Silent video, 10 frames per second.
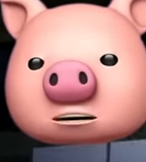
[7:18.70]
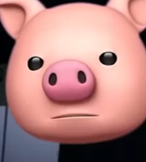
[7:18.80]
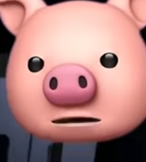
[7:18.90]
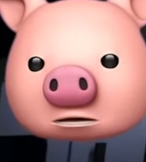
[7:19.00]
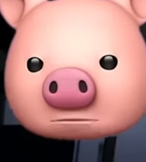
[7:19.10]

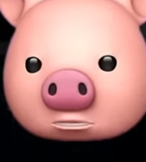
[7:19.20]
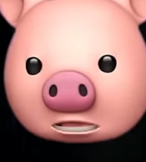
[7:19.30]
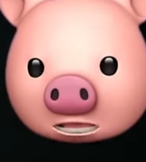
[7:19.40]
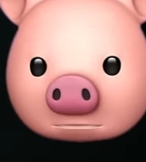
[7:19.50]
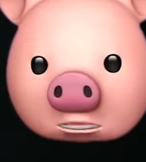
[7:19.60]
survive until 4
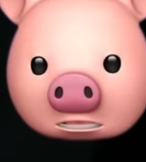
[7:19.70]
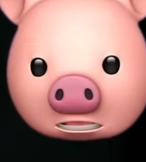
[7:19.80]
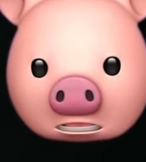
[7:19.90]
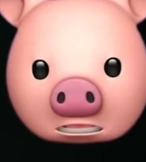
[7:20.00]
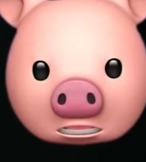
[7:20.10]
a.m.
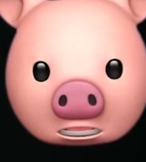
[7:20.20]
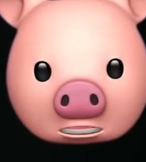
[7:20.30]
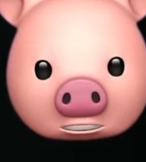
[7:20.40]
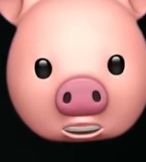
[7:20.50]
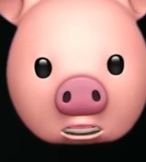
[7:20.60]
Okay.
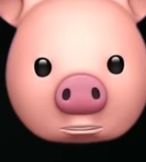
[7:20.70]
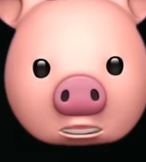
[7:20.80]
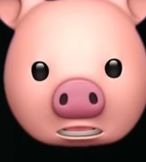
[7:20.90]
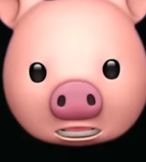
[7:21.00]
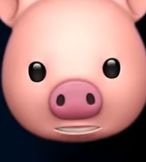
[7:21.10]
So,
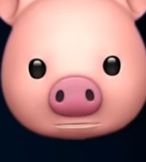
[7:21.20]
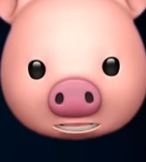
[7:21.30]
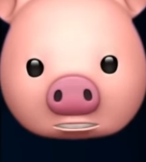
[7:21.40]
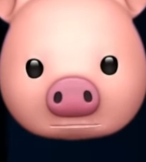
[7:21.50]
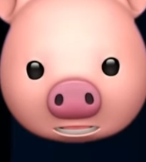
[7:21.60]
if I
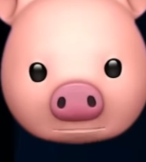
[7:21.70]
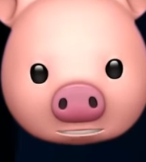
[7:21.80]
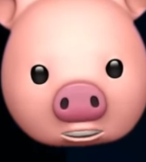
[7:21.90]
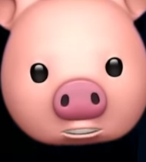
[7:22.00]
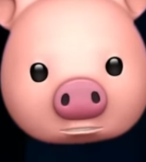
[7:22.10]

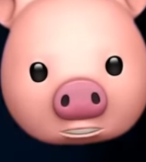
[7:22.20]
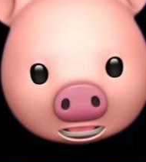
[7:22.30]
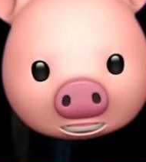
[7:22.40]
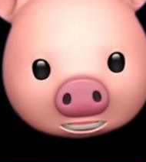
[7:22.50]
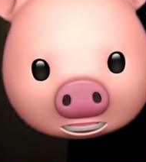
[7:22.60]
remember
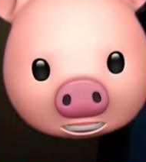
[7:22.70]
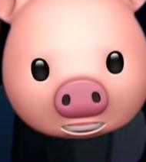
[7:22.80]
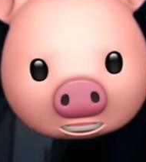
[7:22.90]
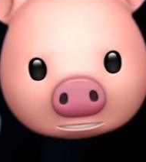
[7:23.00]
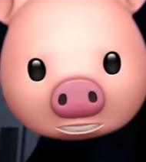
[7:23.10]
correctly,
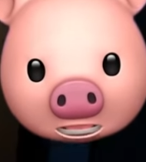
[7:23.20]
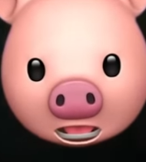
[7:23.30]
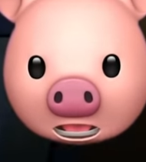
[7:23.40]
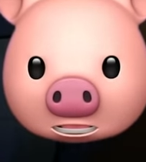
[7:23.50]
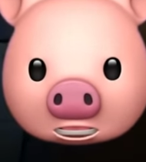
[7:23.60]
in the,
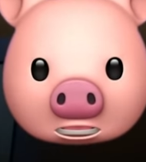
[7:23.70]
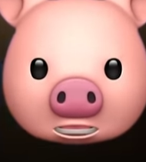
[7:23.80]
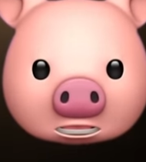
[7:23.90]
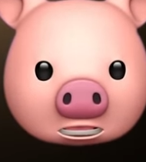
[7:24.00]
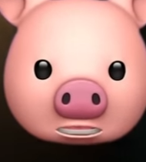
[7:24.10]
yeah, this
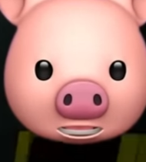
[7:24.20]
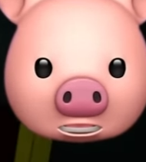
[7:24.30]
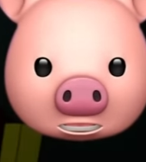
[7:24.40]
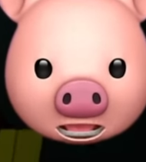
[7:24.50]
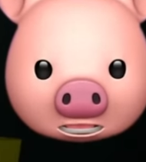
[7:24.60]
is it, like
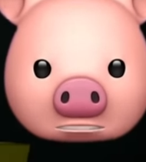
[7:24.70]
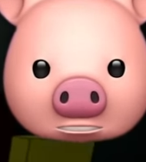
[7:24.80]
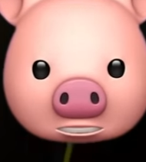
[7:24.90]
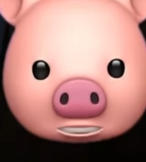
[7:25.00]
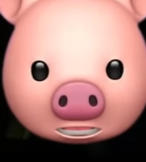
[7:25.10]
the layout's
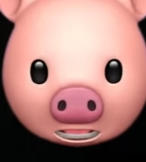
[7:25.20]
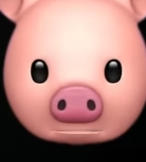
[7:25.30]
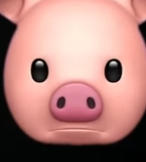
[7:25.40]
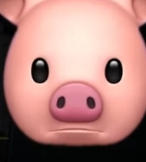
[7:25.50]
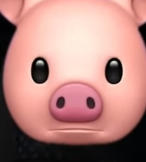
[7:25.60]
the
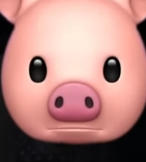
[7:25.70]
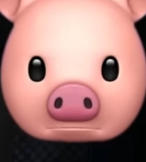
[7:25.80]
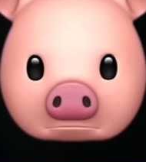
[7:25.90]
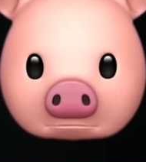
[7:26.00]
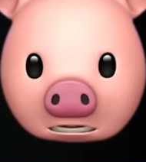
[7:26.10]
same.
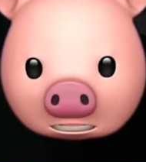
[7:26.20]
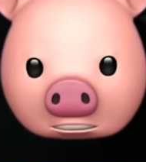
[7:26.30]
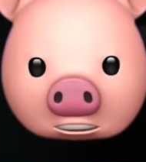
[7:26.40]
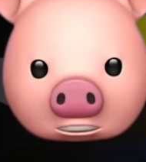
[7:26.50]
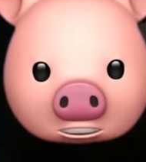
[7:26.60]

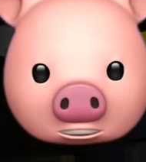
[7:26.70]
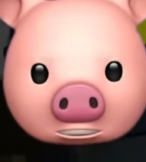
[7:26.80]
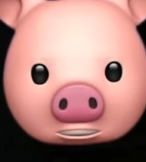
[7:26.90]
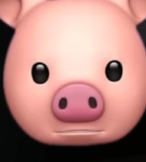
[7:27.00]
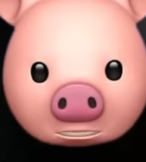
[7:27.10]
You used to, you used
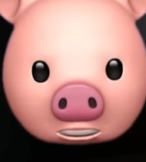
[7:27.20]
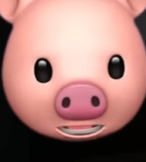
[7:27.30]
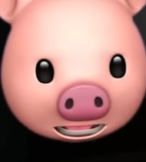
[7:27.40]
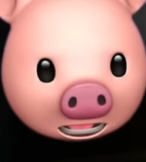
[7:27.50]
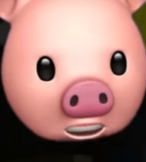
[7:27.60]
to spawn
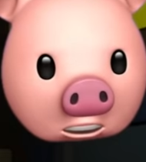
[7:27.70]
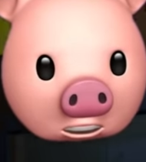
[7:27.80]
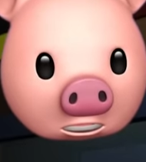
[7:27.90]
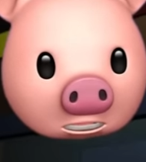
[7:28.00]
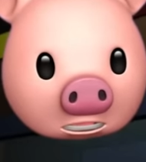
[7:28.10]

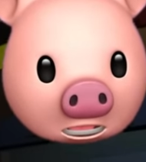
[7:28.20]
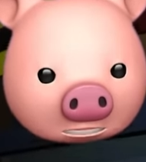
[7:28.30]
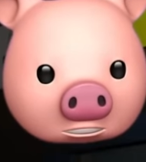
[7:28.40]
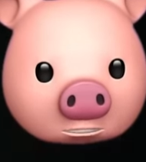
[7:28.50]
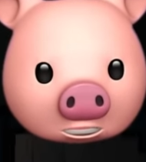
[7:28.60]
here,
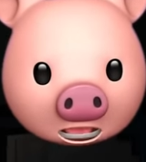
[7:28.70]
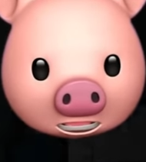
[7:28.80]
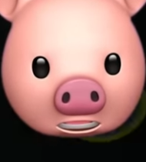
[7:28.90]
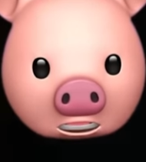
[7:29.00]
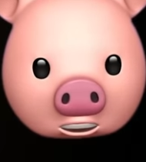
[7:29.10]
and there were
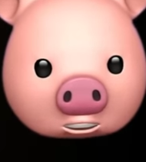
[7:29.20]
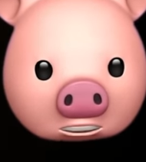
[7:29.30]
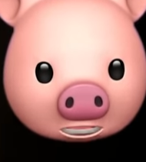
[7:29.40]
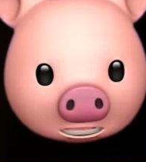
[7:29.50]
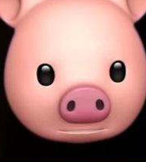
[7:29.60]
like you
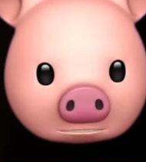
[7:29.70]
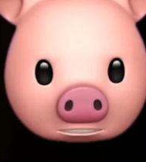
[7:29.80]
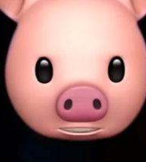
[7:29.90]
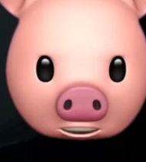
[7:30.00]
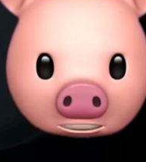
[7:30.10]
could like.
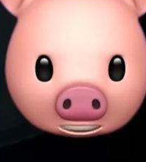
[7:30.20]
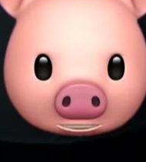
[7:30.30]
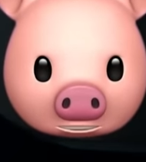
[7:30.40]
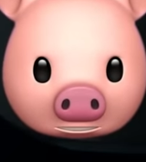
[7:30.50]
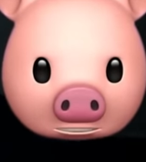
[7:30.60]
Oh yeah.
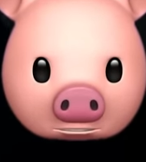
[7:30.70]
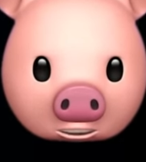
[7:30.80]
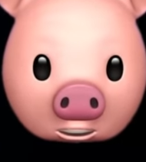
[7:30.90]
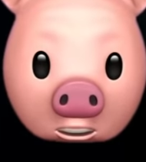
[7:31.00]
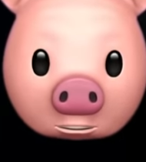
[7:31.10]
The,
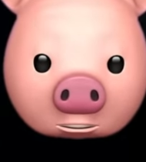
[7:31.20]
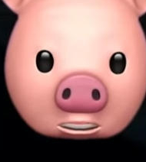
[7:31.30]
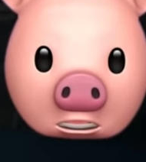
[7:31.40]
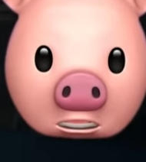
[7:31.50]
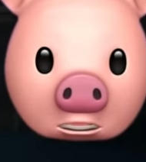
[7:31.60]
oh,
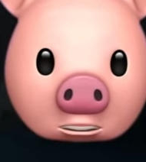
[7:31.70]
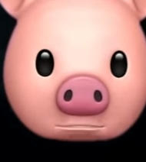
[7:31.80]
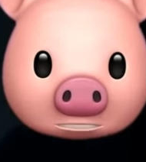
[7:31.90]
what